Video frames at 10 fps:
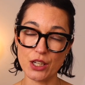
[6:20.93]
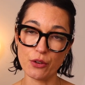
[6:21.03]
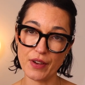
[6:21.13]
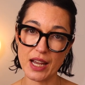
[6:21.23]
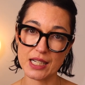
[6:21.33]

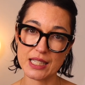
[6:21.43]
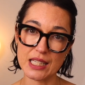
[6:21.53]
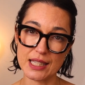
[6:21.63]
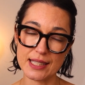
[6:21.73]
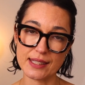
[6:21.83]
effect
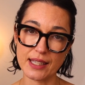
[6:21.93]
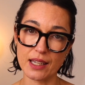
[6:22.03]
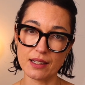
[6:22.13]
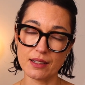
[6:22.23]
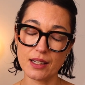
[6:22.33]
in the
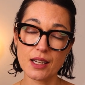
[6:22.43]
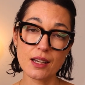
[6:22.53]
skin.